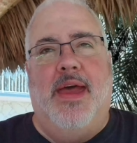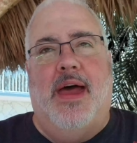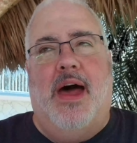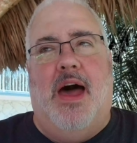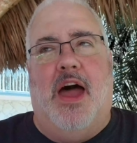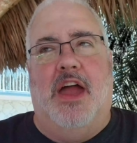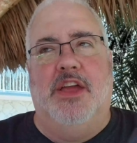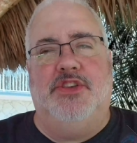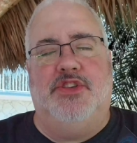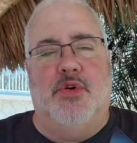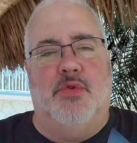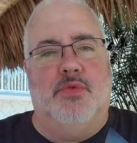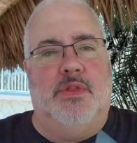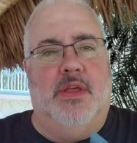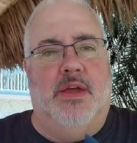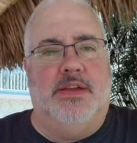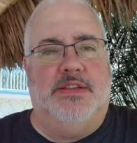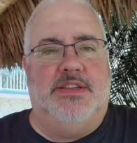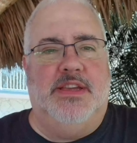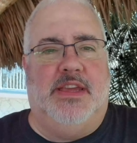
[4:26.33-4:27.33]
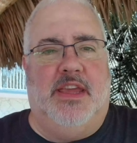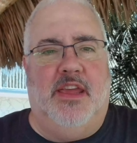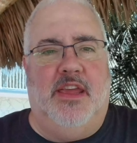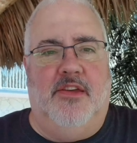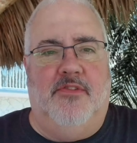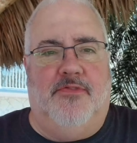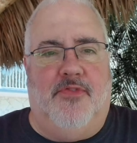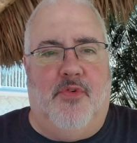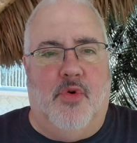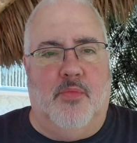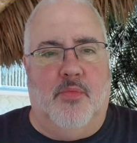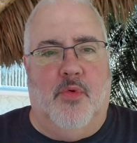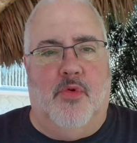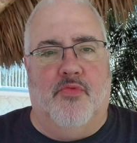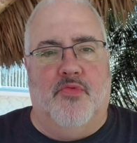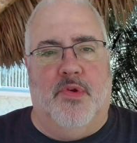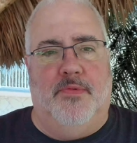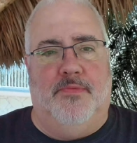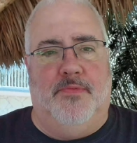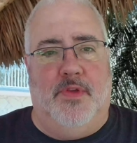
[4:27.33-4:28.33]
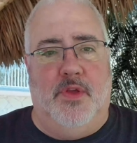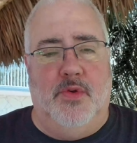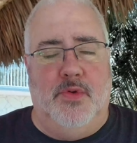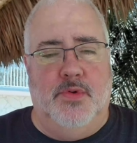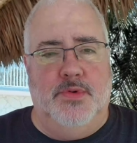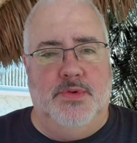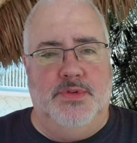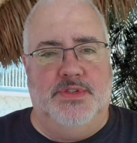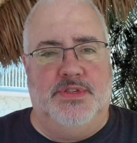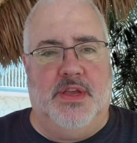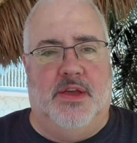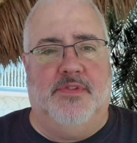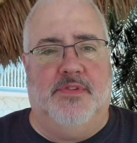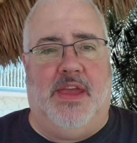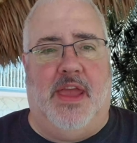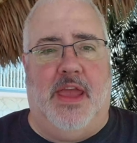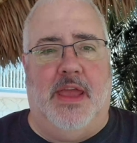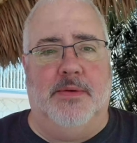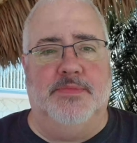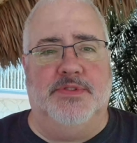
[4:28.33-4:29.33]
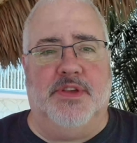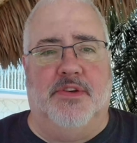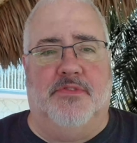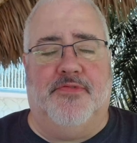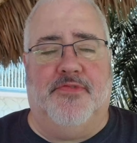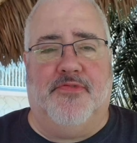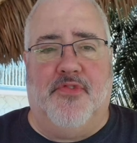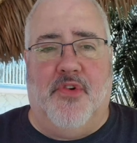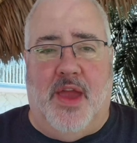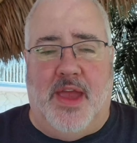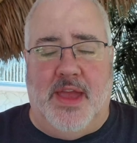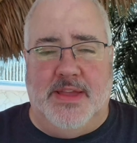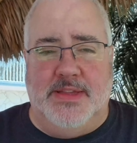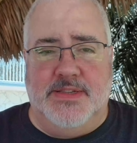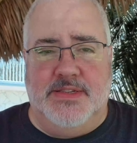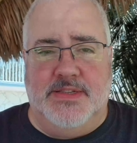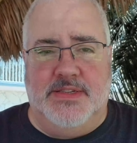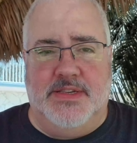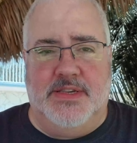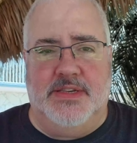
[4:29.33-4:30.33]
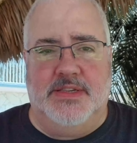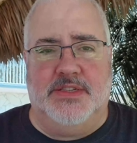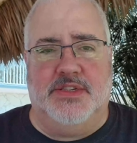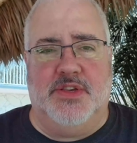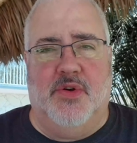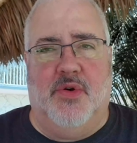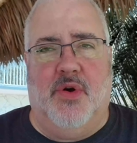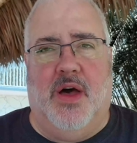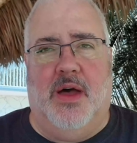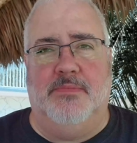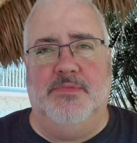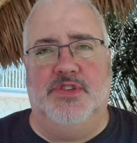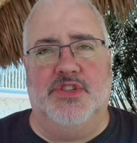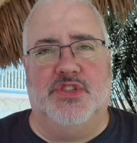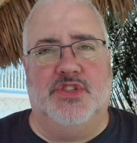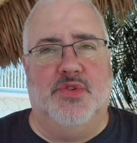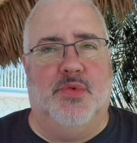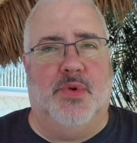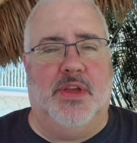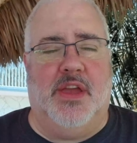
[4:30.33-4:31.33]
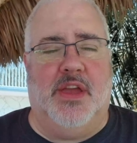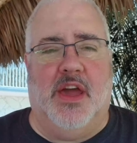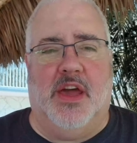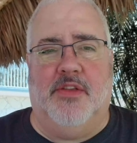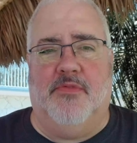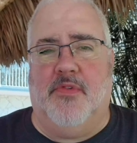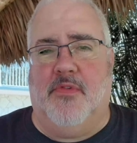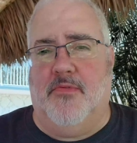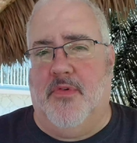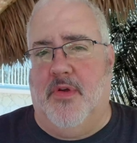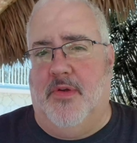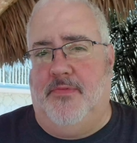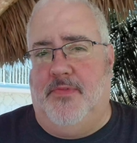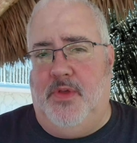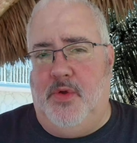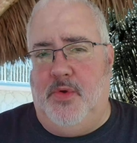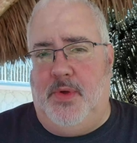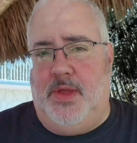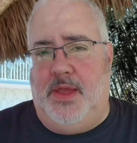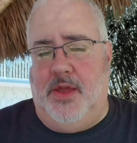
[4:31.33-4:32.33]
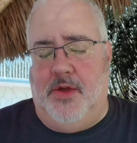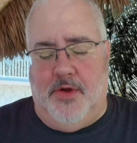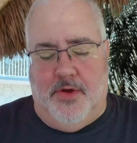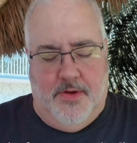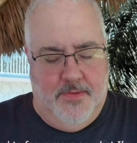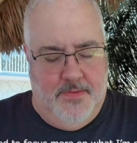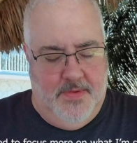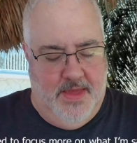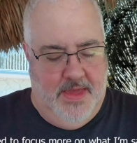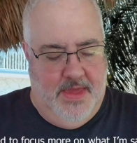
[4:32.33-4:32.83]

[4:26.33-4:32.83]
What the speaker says: I don't like to give formal reviews of games of friends, so I'm just doing kind of a review here.